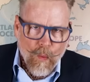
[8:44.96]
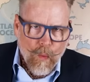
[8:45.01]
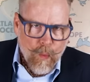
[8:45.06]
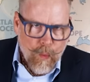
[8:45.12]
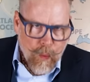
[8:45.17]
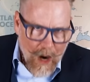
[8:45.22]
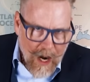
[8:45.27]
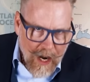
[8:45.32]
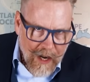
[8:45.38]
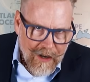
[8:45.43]

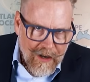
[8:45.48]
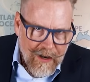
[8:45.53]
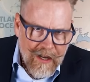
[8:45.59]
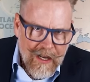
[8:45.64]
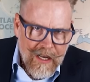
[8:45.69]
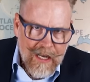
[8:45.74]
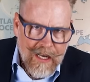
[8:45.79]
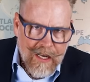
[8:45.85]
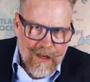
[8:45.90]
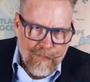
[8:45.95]

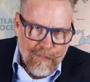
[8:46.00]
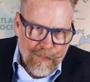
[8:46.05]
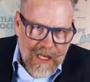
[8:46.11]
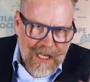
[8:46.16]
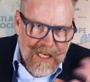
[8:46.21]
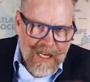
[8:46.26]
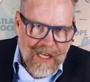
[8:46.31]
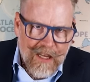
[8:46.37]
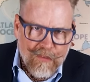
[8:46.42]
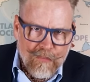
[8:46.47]
One,
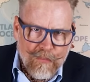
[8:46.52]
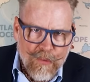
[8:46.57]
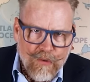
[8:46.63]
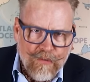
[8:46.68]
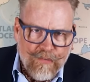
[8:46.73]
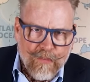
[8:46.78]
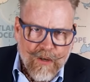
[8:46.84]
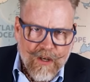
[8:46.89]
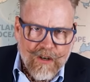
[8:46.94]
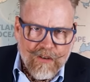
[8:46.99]
impeding the
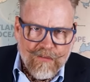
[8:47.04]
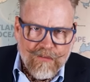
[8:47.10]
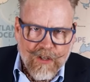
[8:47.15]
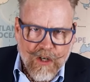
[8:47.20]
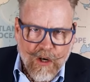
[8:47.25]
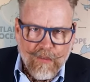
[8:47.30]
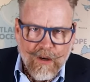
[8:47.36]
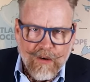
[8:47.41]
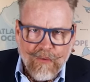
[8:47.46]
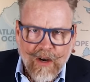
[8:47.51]
movement of
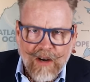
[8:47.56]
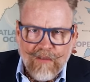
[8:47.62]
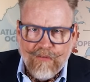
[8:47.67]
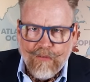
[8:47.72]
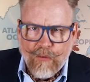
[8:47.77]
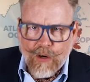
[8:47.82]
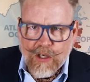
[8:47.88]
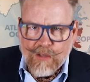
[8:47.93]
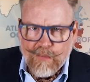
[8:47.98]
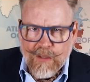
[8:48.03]
German
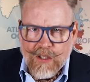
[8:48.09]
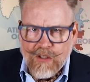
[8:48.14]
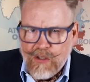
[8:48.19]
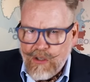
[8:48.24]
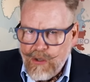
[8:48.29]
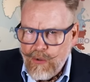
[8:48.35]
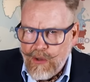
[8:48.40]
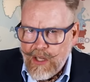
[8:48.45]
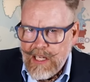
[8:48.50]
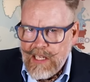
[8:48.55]
reinforcements
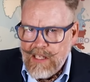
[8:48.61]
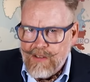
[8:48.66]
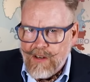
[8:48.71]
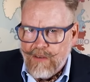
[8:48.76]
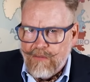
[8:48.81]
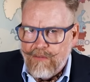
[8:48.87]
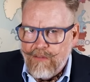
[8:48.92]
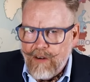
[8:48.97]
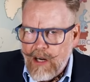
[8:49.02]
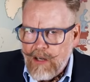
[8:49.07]
to the
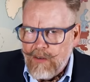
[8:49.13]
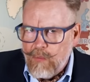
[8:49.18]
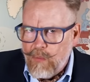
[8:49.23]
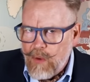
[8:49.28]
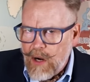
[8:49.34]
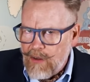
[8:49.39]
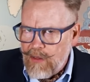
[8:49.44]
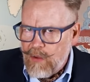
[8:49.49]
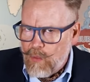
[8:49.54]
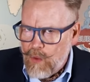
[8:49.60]
Eastern Front,
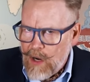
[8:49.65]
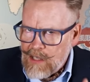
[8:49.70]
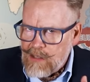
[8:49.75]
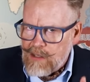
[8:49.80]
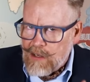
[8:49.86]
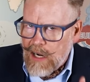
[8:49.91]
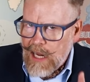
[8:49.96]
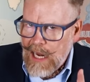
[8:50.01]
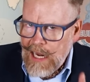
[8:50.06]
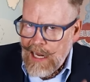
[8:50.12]
where the
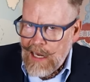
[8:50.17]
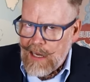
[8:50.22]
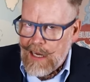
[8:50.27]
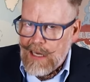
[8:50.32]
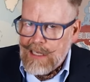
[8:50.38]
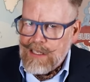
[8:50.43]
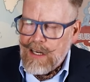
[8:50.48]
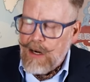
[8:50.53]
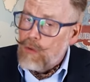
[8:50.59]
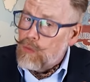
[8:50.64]
Western
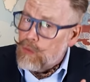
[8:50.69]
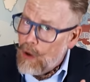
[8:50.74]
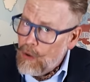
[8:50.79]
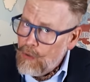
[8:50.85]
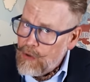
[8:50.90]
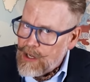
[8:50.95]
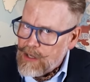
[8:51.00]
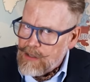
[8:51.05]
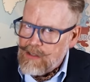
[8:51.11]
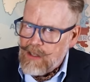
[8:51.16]
Allies
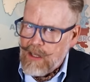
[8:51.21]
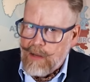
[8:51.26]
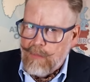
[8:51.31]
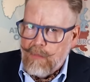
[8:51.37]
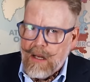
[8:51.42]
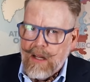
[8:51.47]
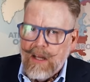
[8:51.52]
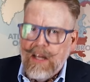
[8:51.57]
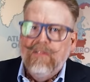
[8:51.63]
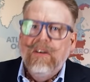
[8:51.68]
erroneously
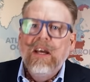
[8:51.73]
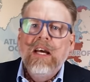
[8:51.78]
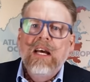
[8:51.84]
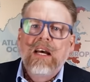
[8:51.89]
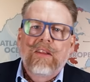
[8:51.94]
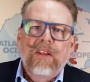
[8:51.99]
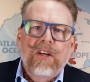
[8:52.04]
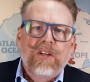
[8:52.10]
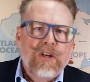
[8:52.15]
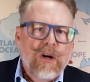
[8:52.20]

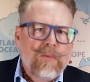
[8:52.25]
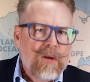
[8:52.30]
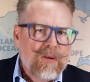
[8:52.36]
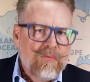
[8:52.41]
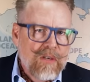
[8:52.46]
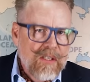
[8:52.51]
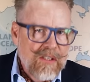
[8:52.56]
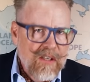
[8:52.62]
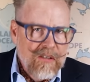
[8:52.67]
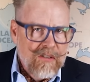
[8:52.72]
believe that
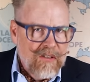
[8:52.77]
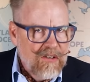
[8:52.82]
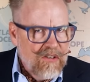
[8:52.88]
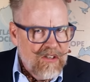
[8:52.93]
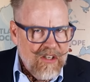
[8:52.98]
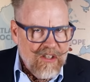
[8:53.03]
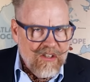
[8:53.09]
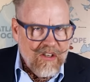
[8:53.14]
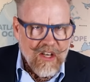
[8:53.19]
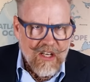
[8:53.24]
German
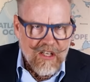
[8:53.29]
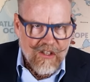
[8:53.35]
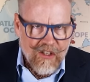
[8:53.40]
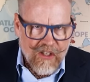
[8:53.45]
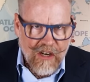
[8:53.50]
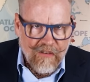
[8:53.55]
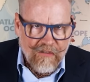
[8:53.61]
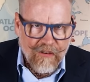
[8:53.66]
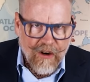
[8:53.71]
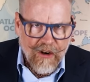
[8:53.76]
resistance is
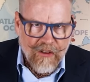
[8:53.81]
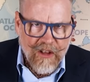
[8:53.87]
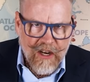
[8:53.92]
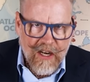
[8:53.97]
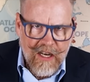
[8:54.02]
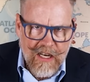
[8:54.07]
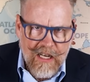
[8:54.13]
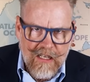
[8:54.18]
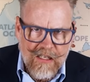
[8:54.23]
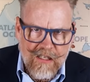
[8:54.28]
stiffer
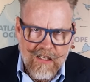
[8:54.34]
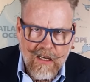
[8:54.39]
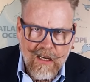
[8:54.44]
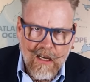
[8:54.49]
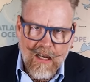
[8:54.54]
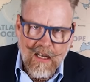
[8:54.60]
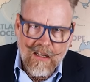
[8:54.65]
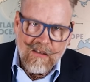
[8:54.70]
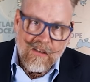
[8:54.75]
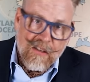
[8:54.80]
than it is
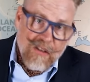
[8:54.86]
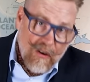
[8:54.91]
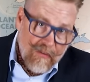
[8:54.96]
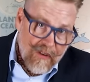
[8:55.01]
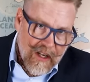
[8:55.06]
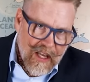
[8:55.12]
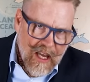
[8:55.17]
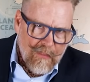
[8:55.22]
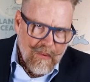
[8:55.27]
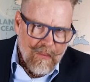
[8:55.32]
and
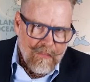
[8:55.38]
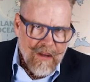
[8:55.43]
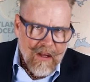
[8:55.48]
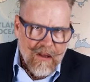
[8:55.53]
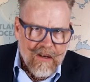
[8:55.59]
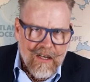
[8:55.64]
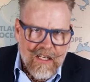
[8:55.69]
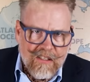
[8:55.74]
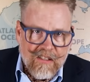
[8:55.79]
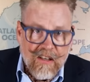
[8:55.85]
Soviet
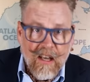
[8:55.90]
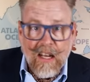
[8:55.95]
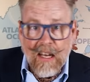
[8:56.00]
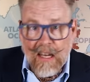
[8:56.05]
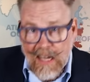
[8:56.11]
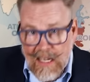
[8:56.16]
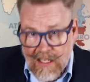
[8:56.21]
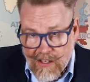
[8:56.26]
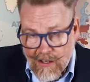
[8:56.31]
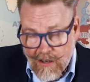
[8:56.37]
capabilities
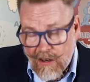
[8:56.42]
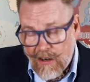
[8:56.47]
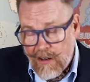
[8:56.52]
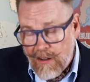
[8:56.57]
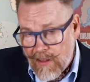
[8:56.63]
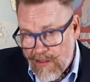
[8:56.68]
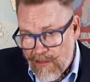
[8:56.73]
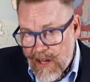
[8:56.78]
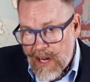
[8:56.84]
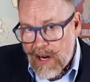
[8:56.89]
lesser
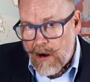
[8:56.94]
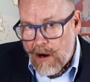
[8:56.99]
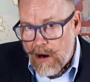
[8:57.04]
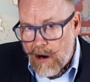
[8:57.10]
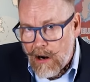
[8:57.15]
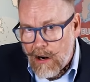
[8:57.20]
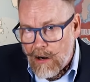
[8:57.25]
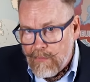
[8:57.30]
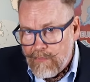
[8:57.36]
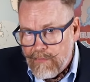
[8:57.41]
than they
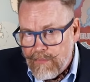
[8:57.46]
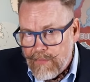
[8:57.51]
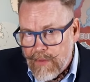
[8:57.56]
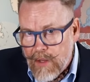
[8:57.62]
are.